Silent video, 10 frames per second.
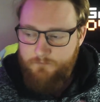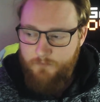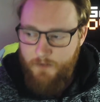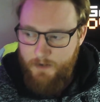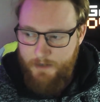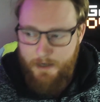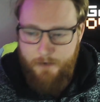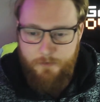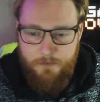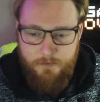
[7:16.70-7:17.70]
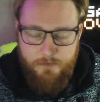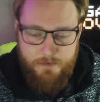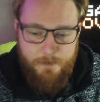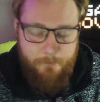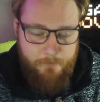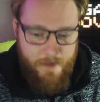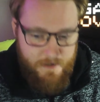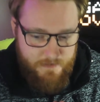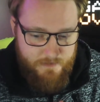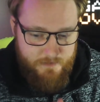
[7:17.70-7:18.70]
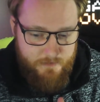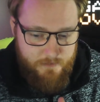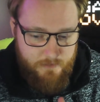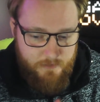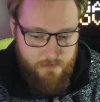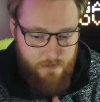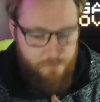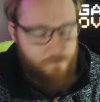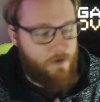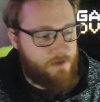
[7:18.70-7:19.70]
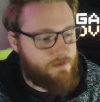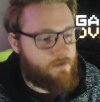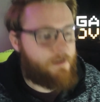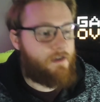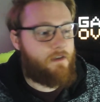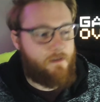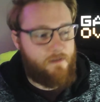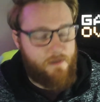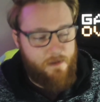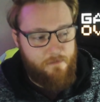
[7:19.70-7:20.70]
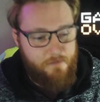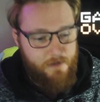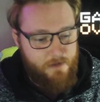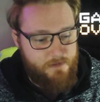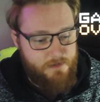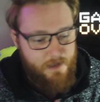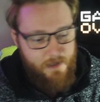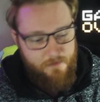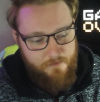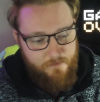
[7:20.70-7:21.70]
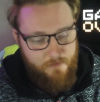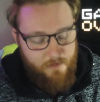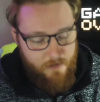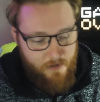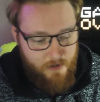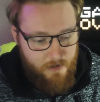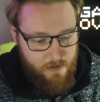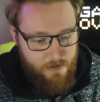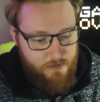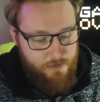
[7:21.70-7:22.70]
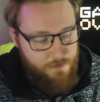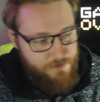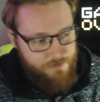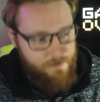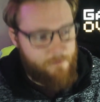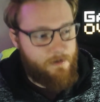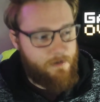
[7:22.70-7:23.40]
Now, the best advice I give is, if you're a streamer,